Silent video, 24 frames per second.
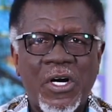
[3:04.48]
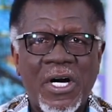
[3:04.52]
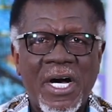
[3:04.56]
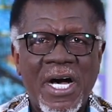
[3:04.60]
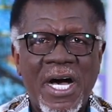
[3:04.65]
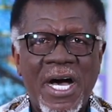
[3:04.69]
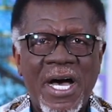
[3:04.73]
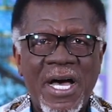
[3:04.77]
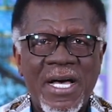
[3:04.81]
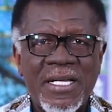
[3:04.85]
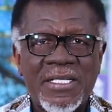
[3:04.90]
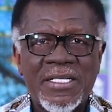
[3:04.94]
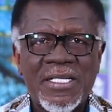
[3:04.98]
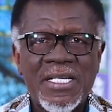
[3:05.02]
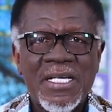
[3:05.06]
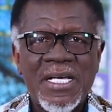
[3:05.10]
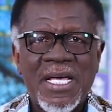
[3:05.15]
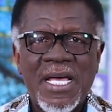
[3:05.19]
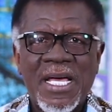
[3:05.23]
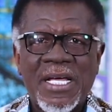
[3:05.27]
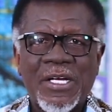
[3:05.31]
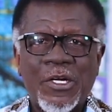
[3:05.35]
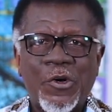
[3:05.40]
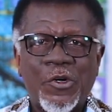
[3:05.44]
your heart
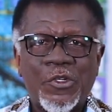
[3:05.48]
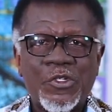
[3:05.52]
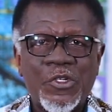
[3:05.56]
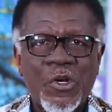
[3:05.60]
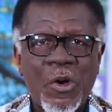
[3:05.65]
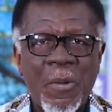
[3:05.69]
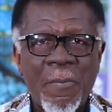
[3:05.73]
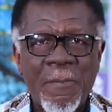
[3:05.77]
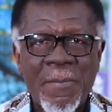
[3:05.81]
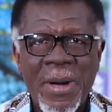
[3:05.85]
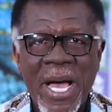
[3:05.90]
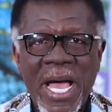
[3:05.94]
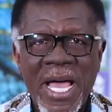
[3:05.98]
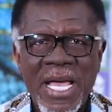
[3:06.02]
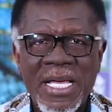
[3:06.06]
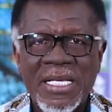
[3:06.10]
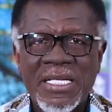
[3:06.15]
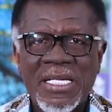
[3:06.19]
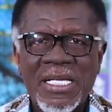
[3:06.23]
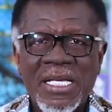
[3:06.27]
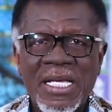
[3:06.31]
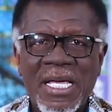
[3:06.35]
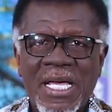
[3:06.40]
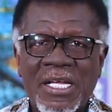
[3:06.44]
and all your
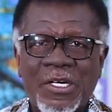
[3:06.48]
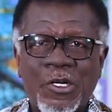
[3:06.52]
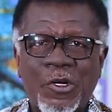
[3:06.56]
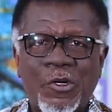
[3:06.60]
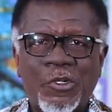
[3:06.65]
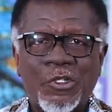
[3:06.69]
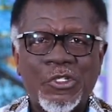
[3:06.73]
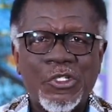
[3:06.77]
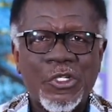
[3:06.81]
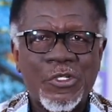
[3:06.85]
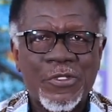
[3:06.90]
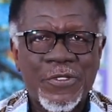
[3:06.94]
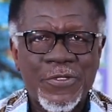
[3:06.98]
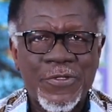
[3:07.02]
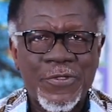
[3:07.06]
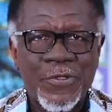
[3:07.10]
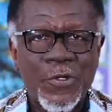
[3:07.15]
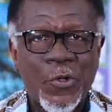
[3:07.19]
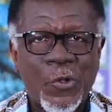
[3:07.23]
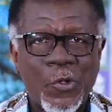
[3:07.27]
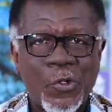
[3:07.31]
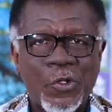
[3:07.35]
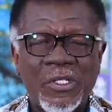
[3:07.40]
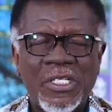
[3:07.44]
mind and all your
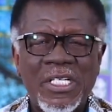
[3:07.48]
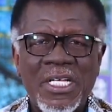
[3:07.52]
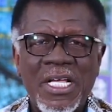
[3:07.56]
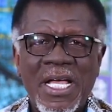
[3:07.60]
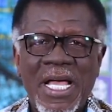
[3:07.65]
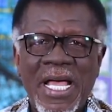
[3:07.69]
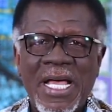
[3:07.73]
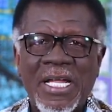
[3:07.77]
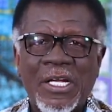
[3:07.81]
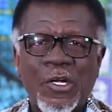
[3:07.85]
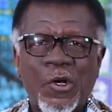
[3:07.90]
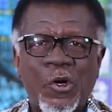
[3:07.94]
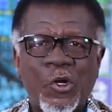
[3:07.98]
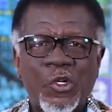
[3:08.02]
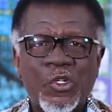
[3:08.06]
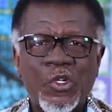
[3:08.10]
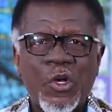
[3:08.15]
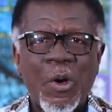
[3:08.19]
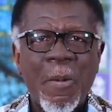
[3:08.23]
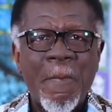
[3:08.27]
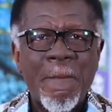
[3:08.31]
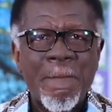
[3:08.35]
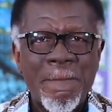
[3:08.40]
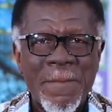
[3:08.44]
soul and all
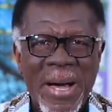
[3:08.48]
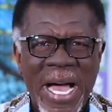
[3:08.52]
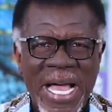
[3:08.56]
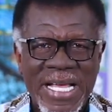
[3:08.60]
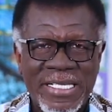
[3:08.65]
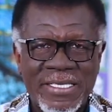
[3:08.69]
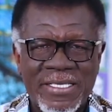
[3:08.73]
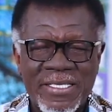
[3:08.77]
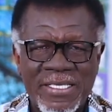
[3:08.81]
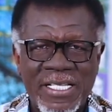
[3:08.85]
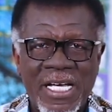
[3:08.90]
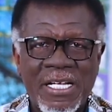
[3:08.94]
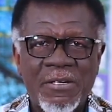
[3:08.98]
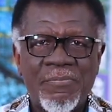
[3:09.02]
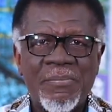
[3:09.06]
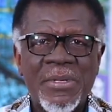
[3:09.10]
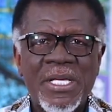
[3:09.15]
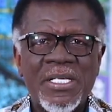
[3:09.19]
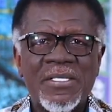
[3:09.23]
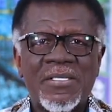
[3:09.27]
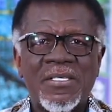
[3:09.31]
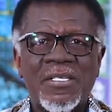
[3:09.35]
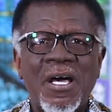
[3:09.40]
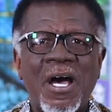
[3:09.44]
your might. That
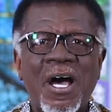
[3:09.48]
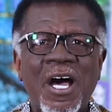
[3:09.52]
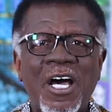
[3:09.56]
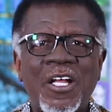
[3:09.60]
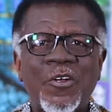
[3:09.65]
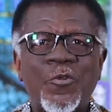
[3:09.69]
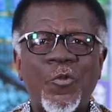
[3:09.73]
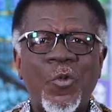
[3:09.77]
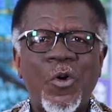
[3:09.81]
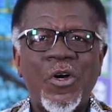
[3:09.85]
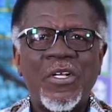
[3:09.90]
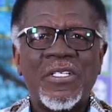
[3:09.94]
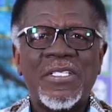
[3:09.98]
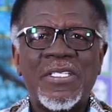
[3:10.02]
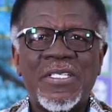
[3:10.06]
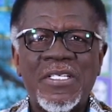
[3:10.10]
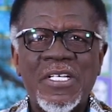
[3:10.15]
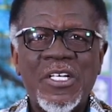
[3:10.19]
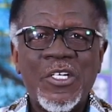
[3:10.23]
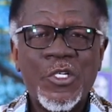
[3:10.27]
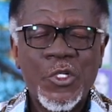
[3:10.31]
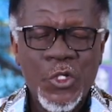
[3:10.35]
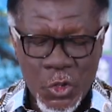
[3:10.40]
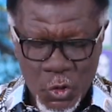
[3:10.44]
means God wants
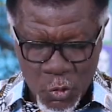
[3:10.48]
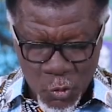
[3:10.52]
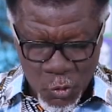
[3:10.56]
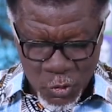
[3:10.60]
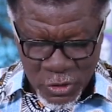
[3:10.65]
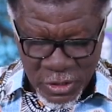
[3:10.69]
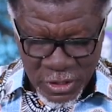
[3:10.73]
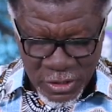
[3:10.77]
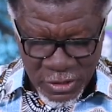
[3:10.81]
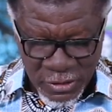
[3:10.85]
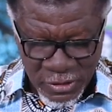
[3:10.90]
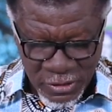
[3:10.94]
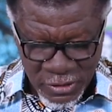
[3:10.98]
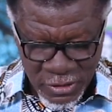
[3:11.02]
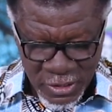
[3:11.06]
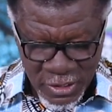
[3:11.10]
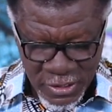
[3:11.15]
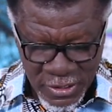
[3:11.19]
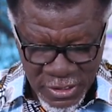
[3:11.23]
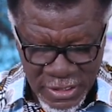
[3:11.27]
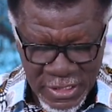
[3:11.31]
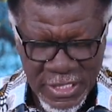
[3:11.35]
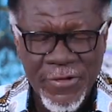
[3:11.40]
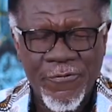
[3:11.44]
total
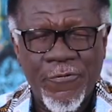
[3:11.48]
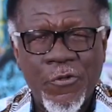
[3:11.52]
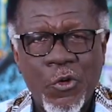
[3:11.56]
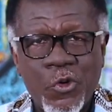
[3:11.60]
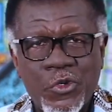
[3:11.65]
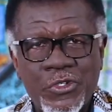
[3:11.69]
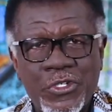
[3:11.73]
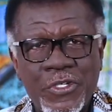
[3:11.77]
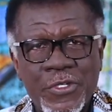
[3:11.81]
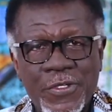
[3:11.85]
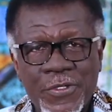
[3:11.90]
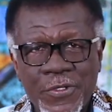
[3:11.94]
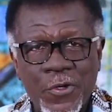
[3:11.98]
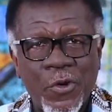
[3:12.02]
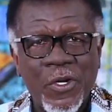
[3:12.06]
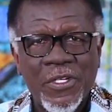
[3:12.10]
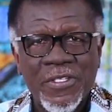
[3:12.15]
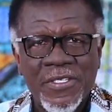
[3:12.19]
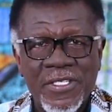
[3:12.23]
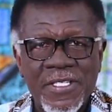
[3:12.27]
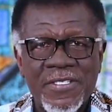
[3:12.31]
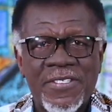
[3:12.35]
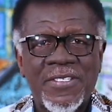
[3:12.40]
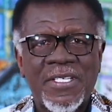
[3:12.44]
devotion. So
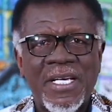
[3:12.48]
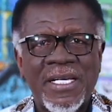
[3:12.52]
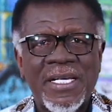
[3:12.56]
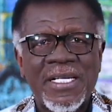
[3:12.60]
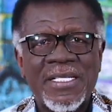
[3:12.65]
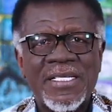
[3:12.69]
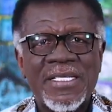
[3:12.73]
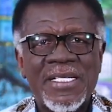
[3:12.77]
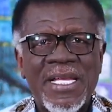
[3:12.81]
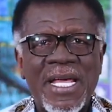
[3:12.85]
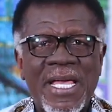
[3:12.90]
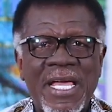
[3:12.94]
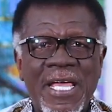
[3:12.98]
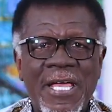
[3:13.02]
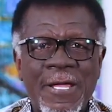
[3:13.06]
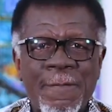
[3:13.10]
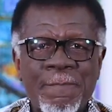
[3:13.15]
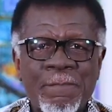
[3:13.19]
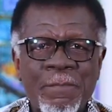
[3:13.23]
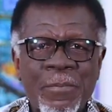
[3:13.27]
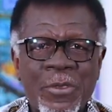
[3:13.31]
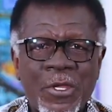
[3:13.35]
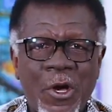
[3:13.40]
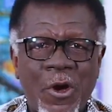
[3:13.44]
on this second
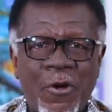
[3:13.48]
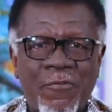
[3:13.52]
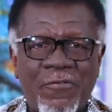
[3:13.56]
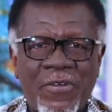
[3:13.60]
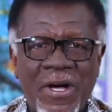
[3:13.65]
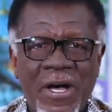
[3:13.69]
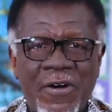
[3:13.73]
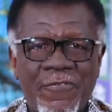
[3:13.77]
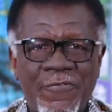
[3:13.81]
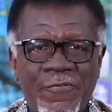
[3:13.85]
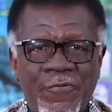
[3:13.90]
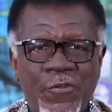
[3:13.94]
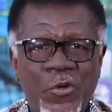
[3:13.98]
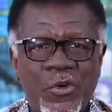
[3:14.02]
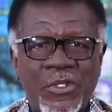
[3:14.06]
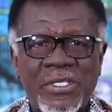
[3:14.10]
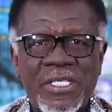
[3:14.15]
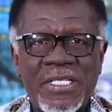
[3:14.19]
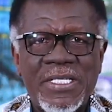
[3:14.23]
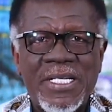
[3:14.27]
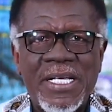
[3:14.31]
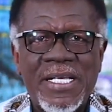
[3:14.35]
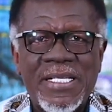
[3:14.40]
day of our 40